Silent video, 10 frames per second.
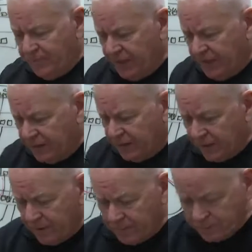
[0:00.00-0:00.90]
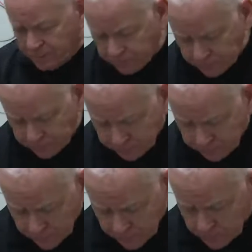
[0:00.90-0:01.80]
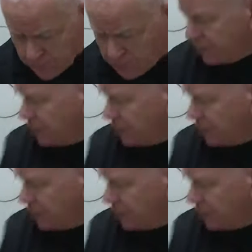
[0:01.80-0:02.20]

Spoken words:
And you